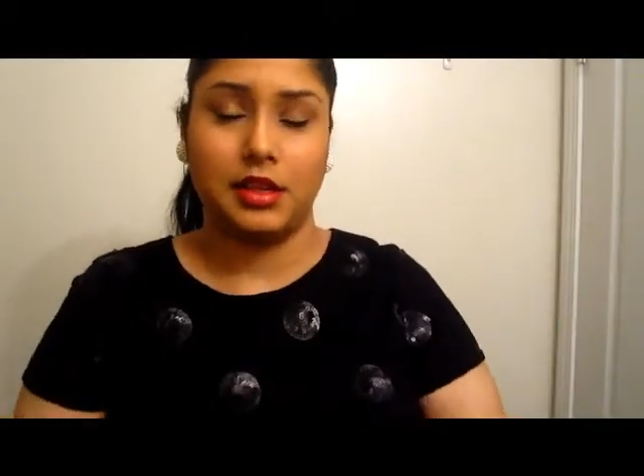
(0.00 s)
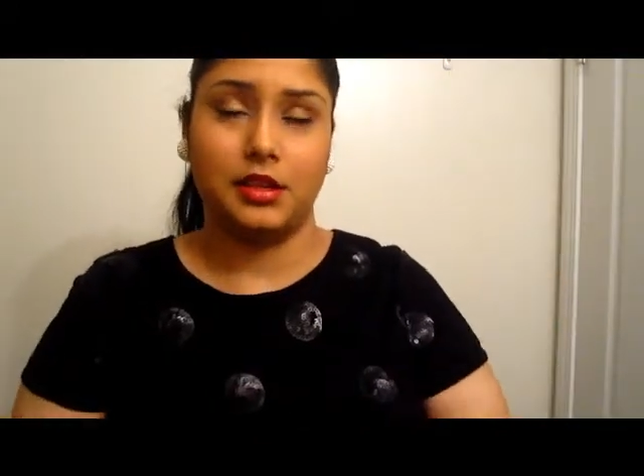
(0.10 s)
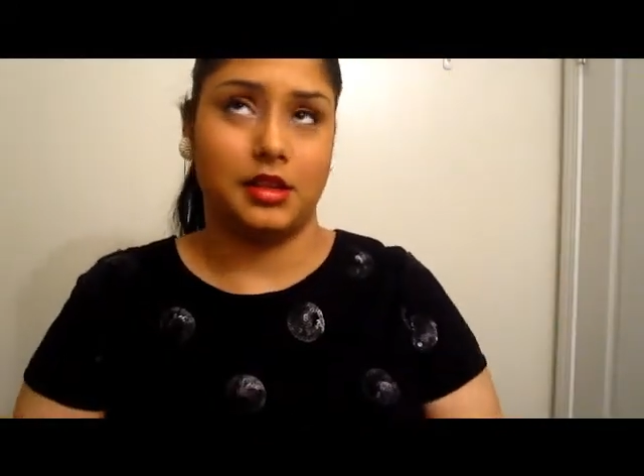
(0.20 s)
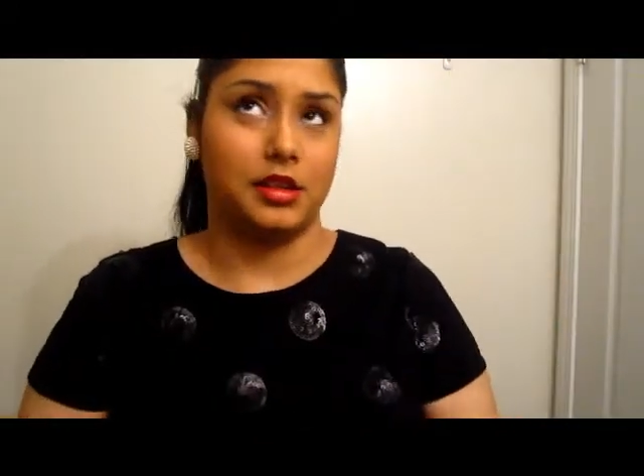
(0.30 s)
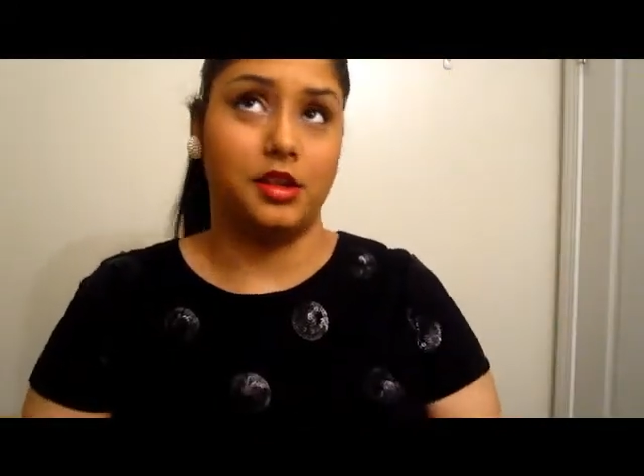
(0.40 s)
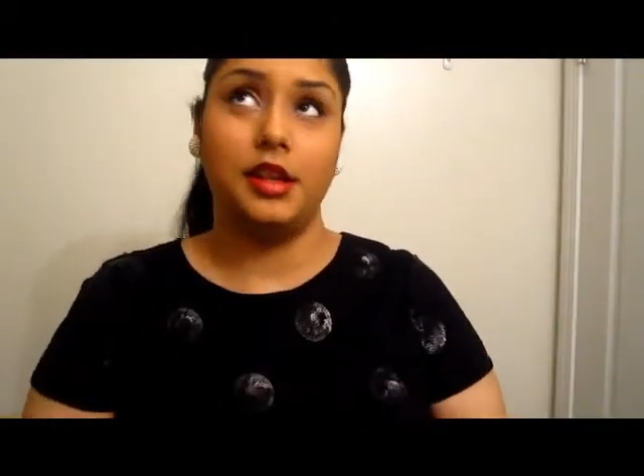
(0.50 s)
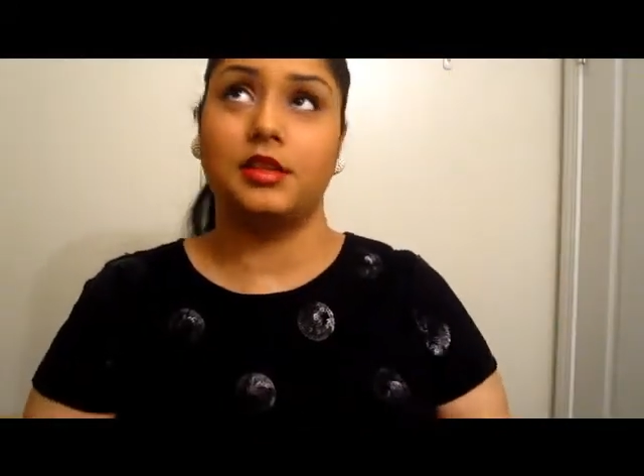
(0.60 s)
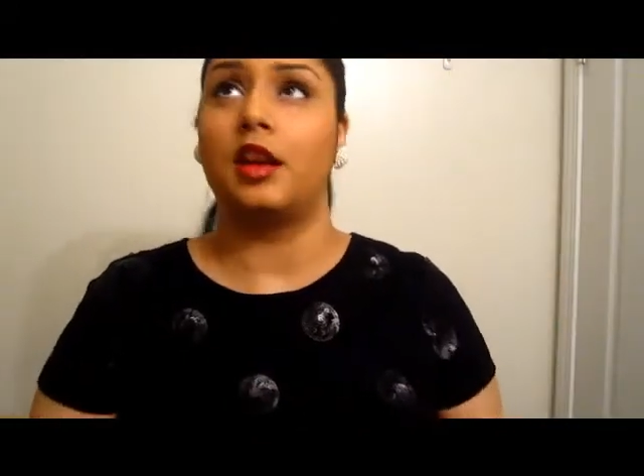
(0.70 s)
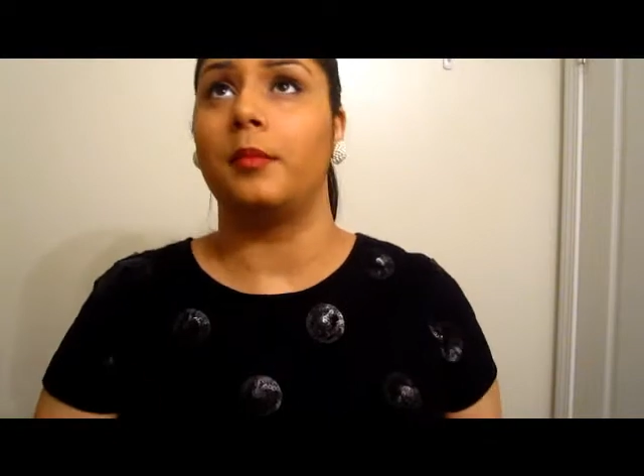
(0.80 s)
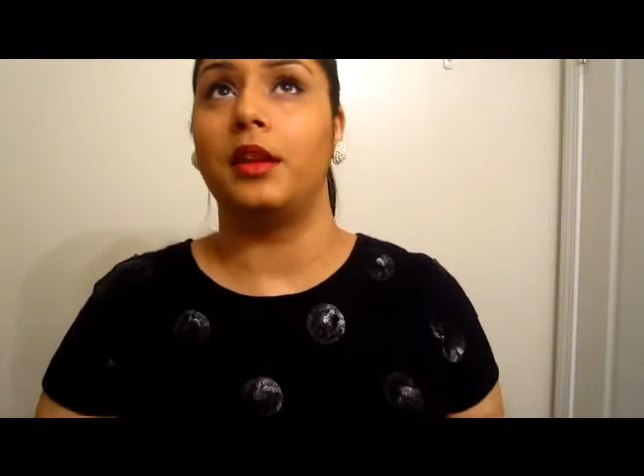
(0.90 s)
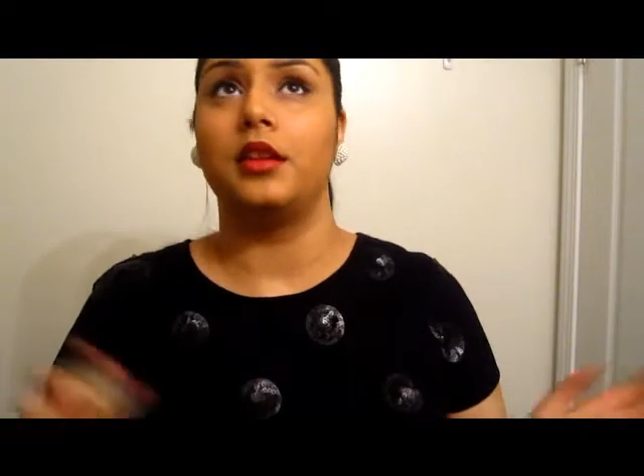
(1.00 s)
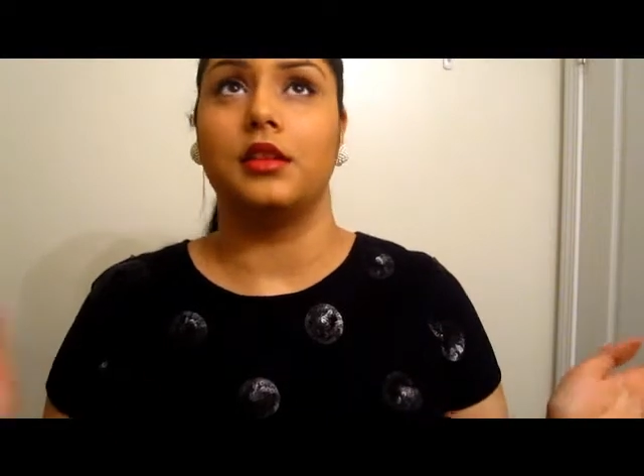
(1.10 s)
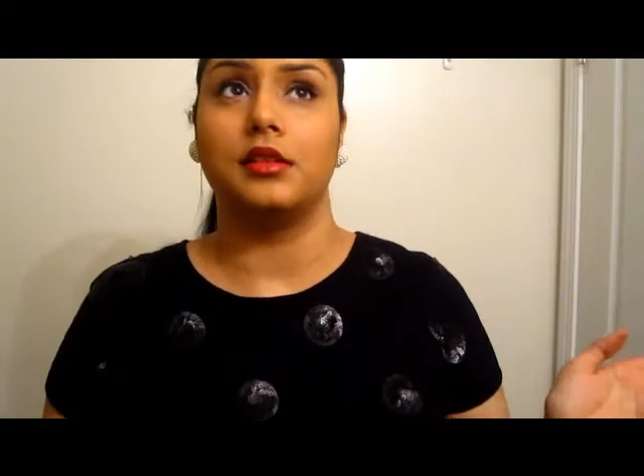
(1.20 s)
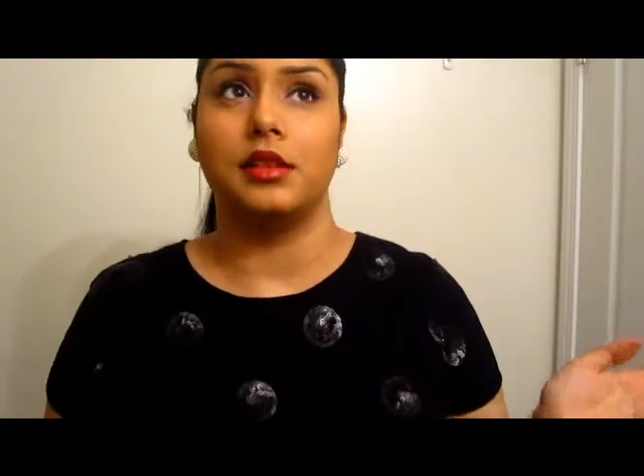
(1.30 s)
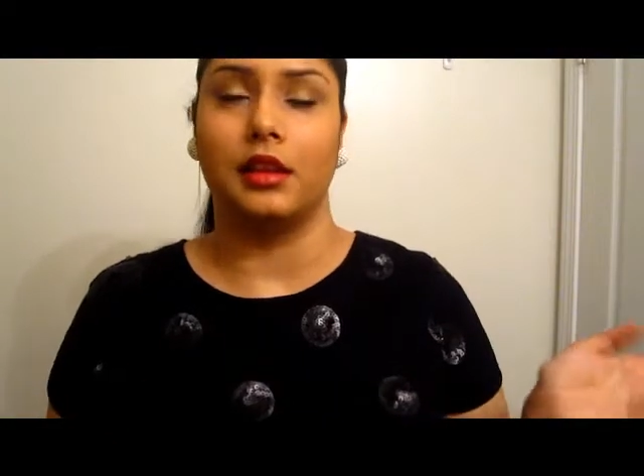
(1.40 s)
It doesn't crease on me,
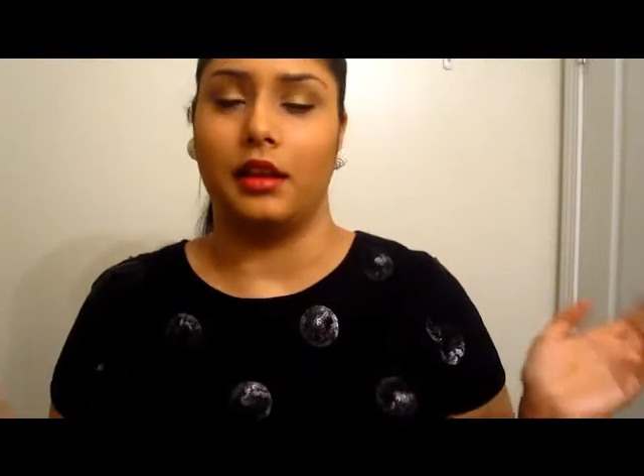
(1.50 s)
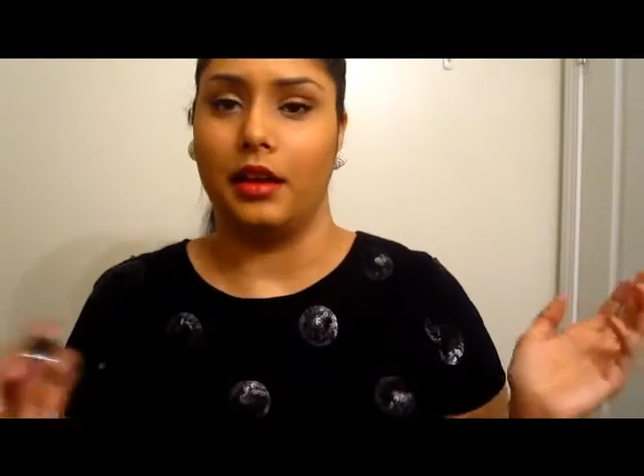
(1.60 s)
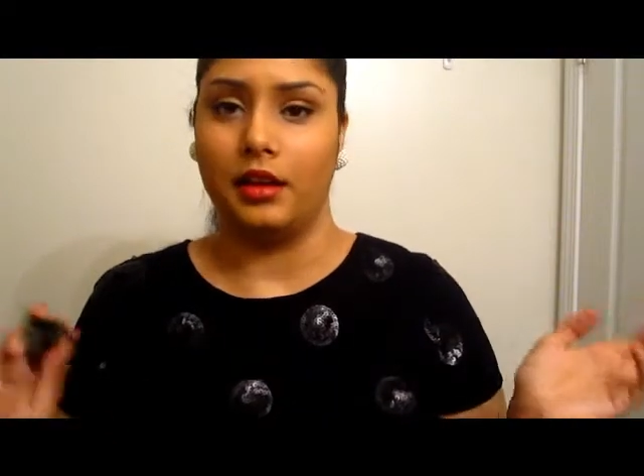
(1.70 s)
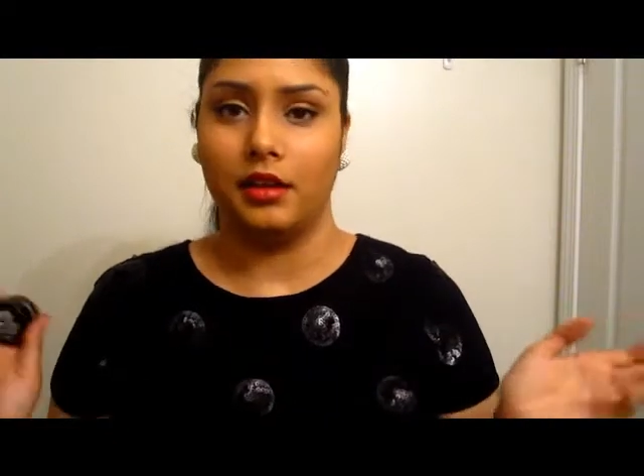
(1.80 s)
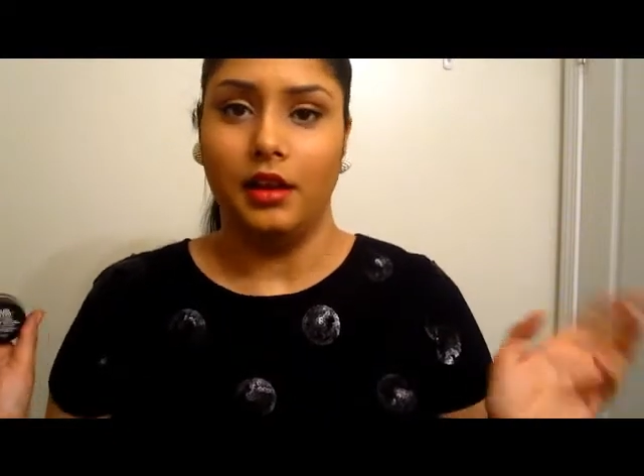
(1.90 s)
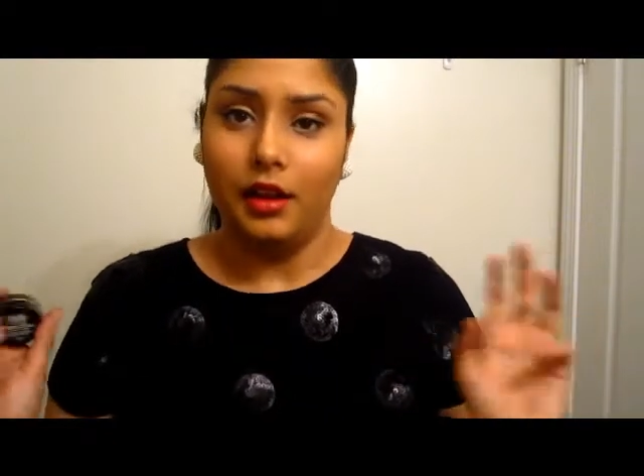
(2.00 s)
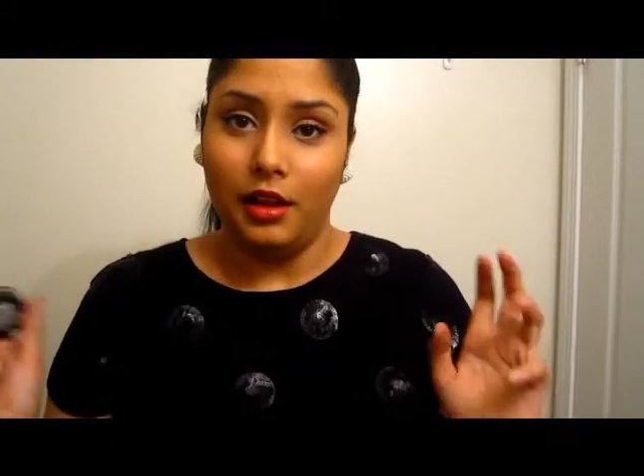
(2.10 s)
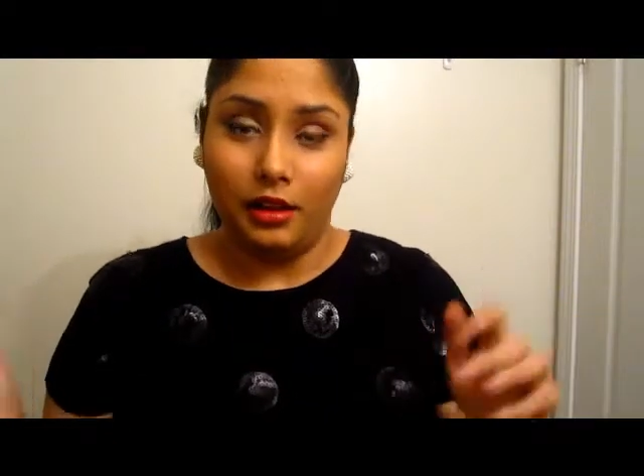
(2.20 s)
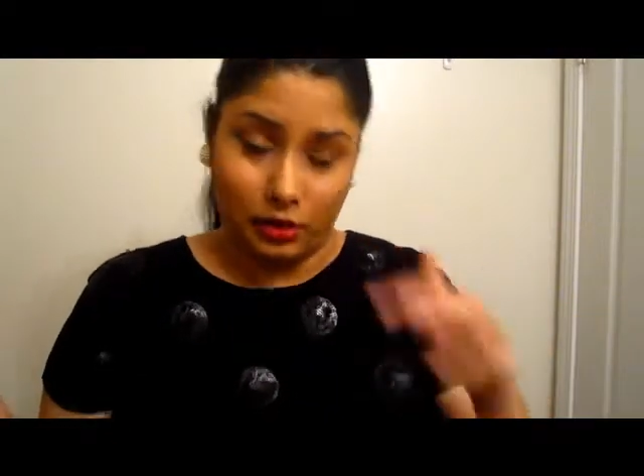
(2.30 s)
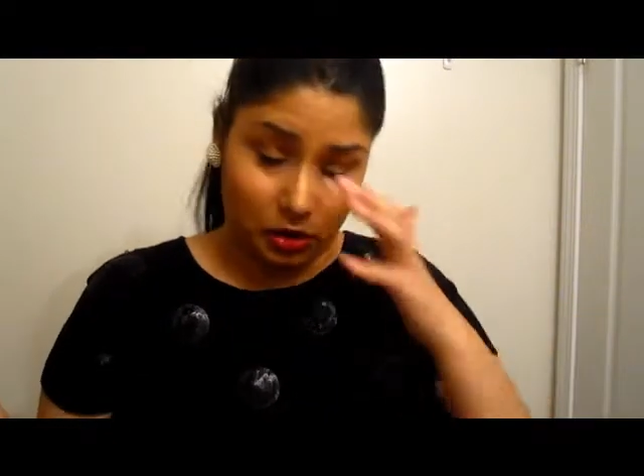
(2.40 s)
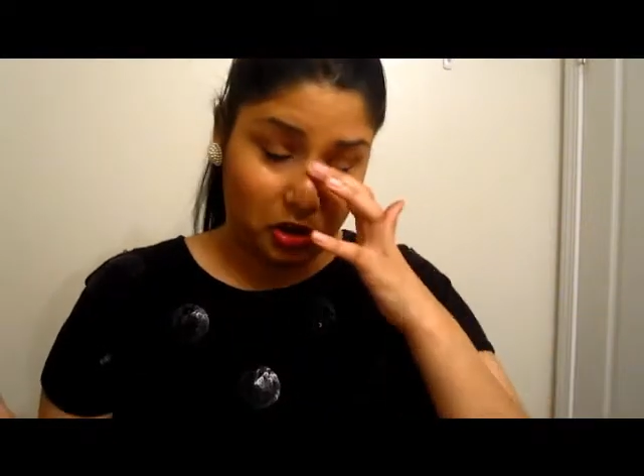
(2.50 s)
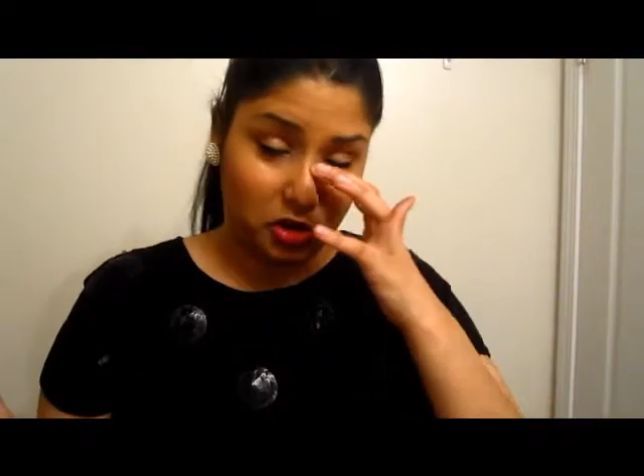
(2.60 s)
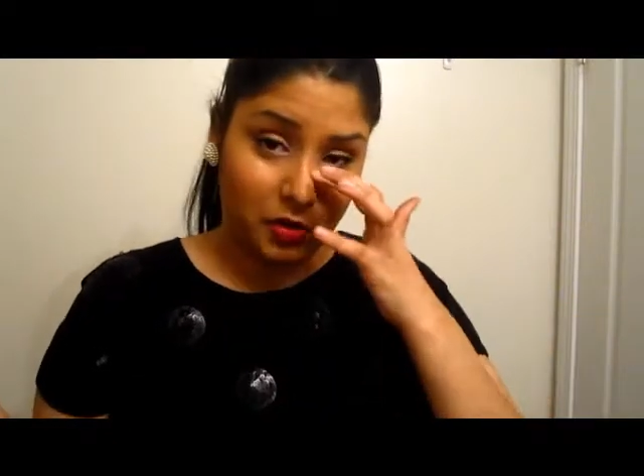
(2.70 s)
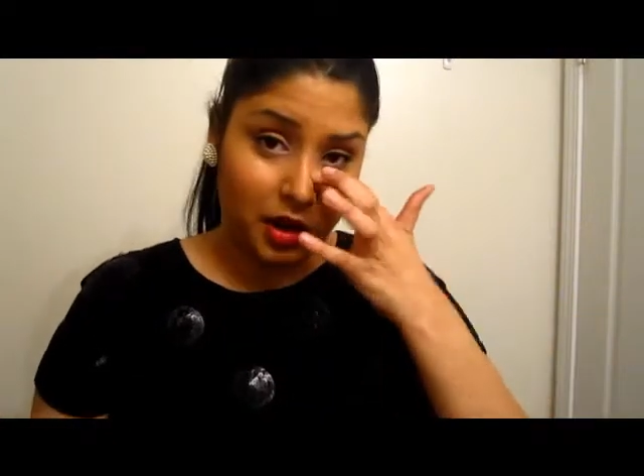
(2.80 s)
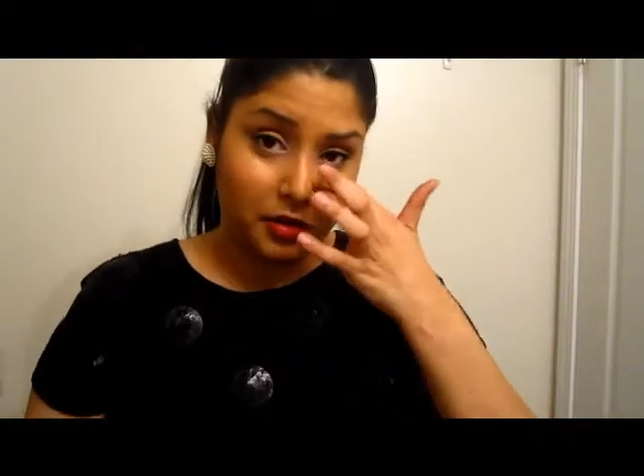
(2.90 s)
doesn't like look
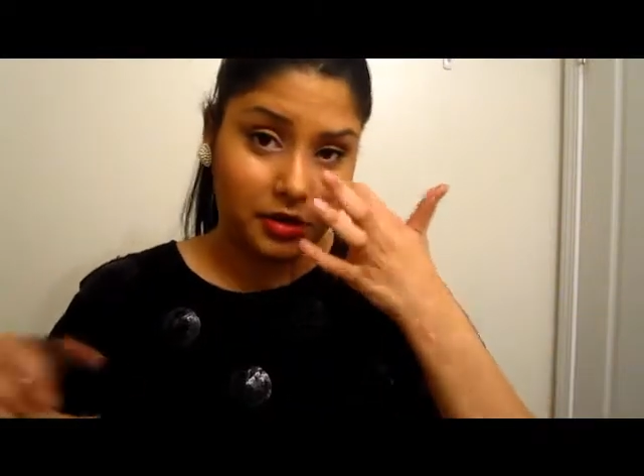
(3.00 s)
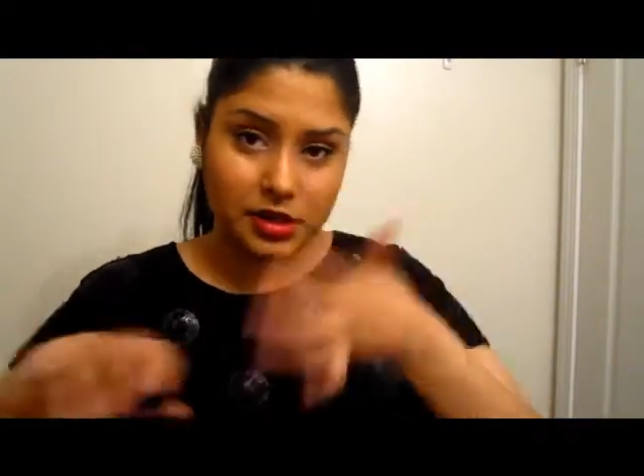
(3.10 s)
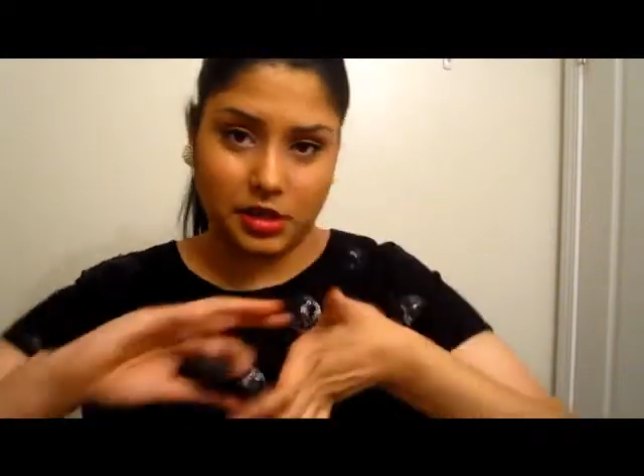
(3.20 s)
gross.